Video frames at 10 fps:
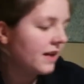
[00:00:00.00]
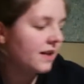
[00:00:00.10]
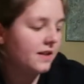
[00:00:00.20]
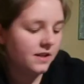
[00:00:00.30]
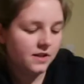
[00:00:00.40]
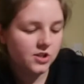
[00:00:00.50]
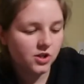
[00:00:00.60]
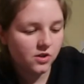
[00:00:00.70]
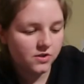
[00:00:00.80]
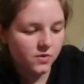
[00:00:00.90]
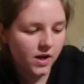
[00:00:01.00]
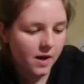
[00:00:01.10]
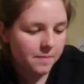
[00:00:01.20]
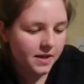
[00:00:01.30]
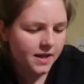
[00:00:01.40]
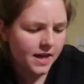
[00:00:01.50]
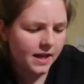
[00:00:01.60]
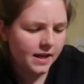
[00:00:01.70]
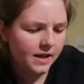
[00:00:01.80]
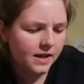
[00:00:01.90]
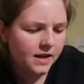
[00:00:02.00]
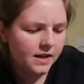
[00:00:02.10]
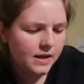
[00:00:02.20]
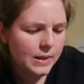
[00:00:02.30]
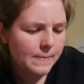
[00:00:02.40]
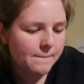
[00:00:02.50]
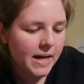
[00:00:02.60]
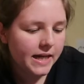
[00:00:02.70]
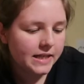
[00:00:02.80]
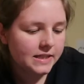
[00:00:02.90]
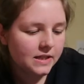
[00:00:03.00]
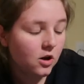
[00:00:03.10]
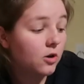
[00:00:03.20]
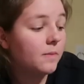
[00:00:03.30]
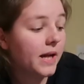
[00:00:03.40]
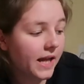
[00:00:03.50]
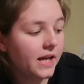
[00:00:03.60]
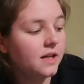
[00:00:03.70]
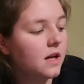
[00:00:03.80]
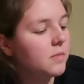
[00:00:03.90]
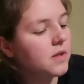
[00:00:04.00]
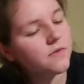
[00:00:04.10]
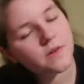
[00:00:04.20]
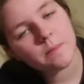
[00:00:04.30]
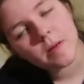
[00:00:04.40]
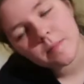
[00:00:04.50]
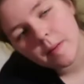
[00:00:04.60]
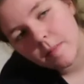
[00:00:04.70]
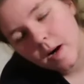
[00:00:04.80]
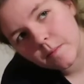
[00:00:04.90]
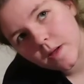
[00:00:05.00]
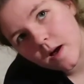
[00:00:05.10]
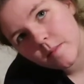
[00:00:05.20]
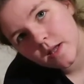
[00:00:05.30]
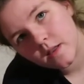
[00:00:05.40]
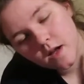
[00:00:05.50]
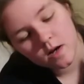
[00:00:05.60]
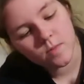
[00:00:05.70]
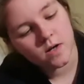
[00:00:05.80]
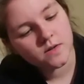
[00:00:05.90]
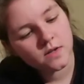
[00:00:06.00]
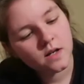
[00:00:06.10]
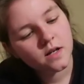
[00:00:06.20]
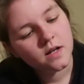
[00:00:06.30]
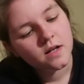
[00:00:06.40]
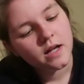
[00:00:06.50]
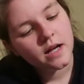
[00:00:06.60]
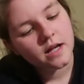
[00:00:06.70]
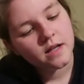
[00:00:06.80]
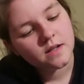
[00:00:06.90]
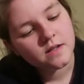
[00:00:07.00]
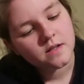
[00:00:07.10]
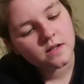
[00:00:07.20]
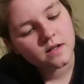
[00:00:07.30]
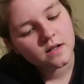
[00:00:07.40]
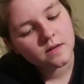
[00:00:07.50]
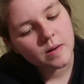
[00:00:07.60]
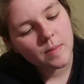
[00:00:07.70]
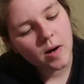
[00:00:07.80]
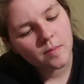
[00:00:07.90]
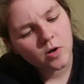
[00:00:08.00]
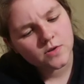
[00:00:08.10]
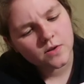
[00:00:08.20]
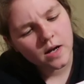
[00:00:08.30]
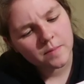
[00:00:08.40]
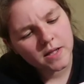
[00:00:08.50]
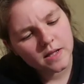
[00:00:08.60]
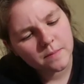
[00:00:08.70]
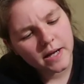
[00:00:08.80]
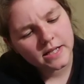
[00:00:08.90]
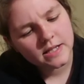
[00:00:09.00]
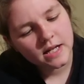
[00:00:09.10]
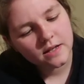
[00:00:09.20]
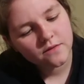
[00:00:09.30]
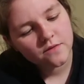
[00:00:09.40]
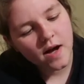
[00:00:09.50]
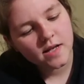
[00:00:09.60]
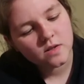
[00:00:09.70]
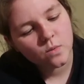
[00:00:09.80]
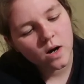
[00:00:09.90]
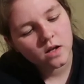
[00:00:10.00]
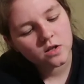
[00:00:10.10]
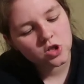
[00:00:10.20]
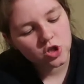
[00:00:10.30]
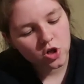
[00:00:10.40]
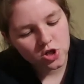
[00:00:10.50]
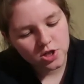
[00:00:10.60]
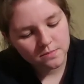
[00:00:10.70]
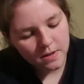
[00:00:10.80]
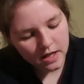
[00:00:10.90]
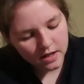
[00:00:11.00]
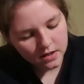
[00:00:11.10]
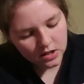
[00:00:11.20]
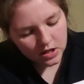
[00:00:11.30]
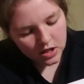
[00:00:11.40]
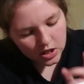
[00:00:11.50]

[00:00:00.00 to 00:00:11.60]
then she also got me a my aunt got me the Fitbit. My mom got me the AirPods. And my mom also got me the magnetic fast wireless charging pad.